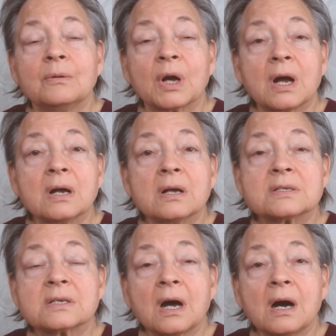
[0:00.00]

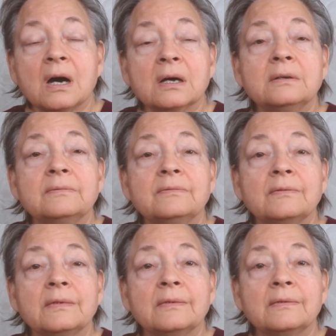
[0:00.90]
Because God
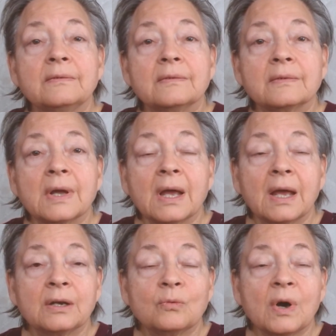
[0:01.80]

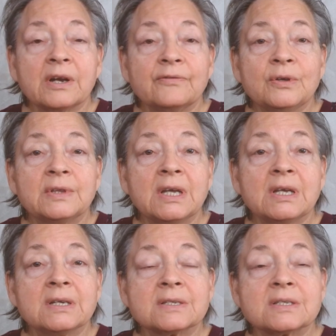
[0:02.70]
had quite a few
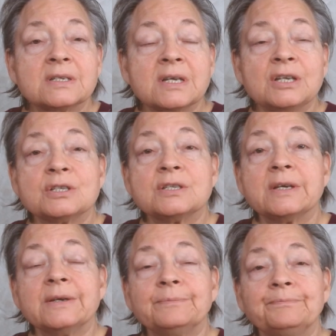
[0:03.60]
things to teach
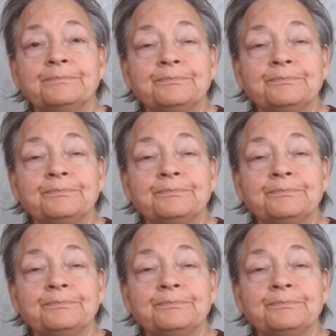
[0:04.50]
them.